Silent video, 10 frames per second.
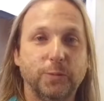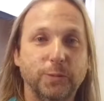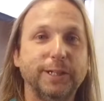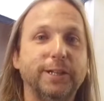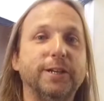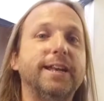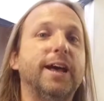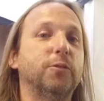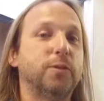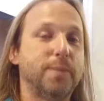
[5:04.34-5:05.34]
really good now
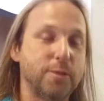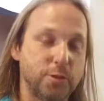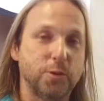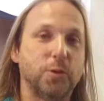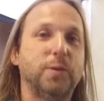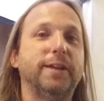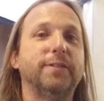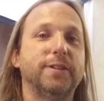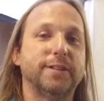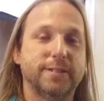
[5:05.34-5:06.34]
that we've been through a week of
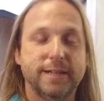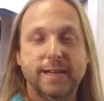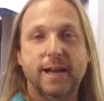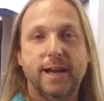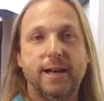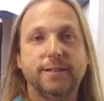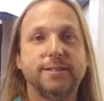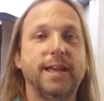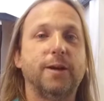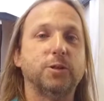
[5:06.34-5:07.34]
this uh, to
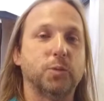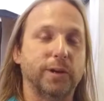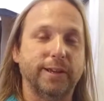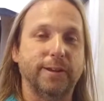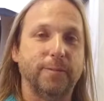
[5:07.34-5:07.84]
see how it's working.